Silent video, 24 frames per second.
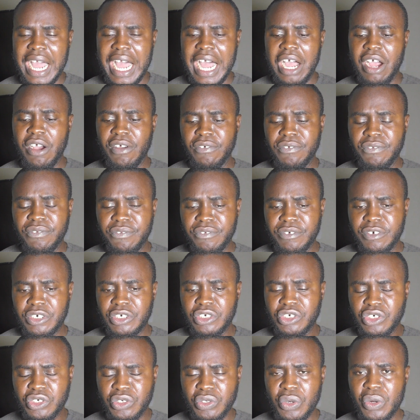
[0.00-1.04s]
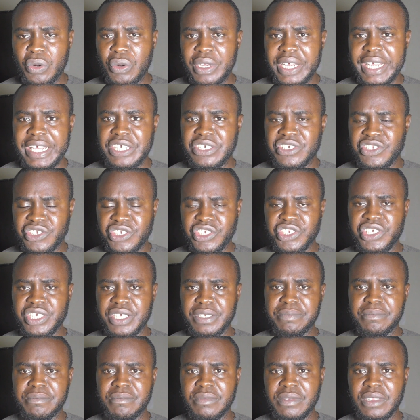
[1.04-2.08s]
out through his
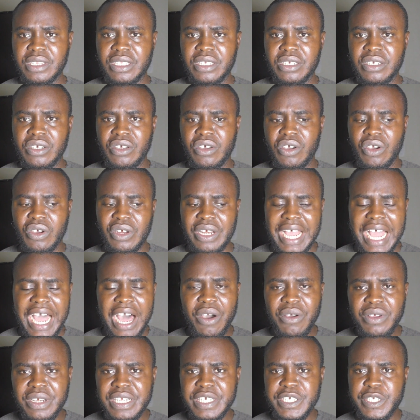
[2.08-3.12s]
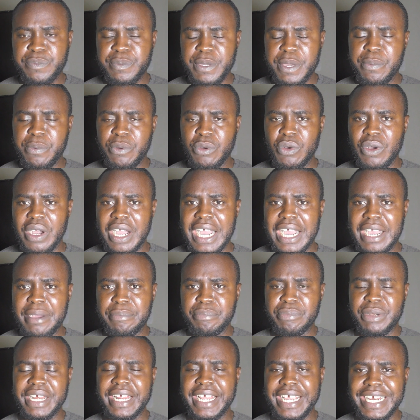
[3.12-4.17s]
teaching on how these people
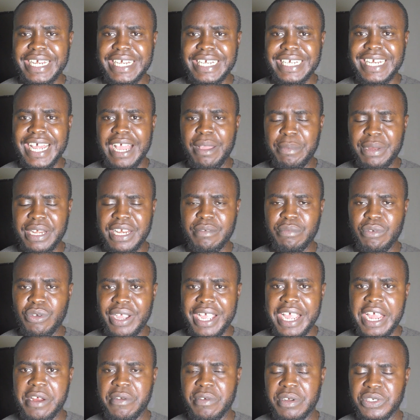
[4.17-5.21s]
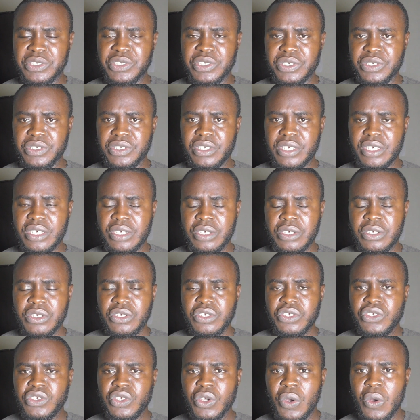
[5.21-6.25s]
are bringing damnable heresies.
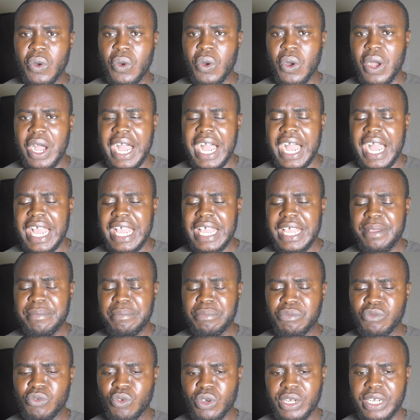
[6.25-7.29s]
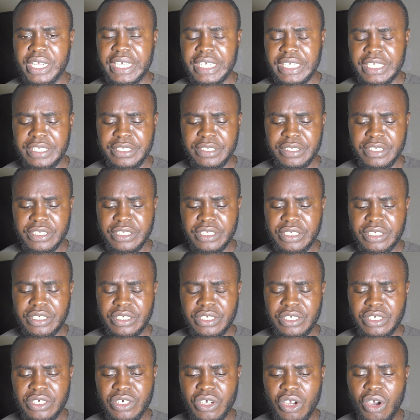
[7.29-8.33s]
So I am warning
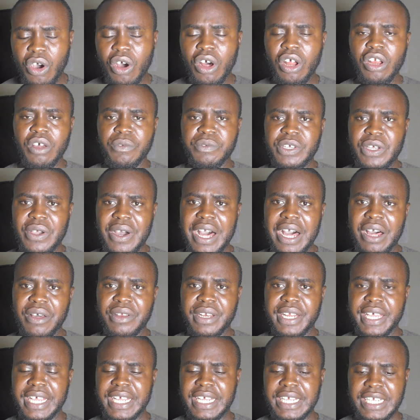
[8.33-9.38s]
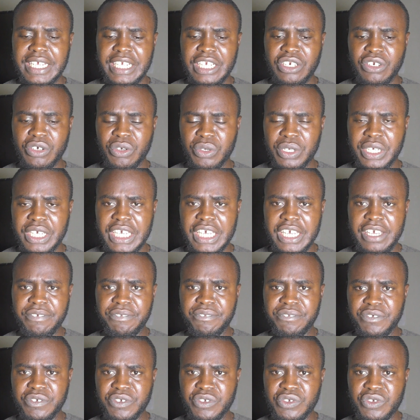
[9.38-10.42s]
all of you out there, you know,
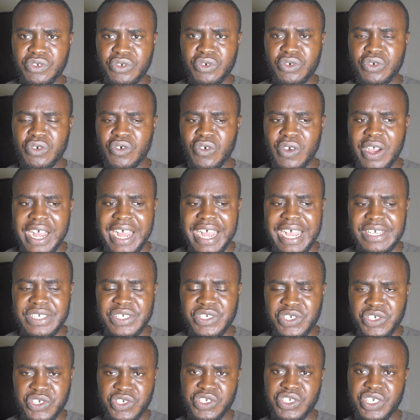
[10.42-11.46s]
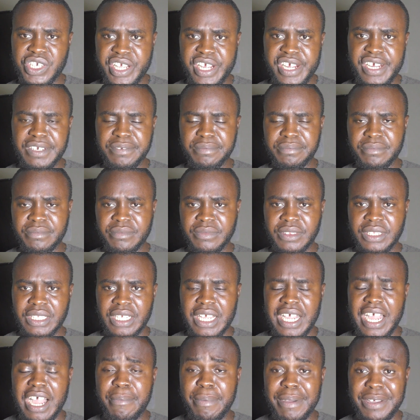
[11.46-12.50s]
if you are sincere
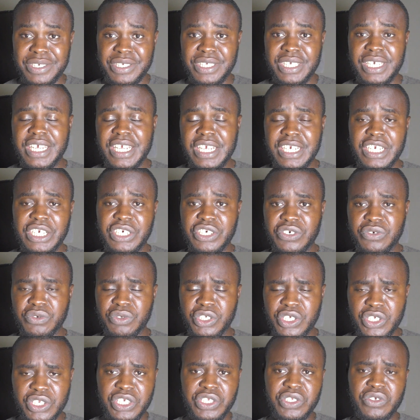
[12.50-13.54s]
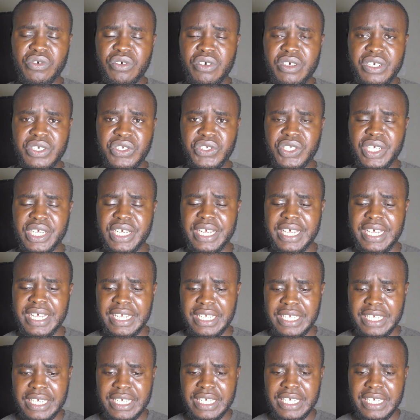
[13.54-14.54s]
about seeking the truth, you need to understand that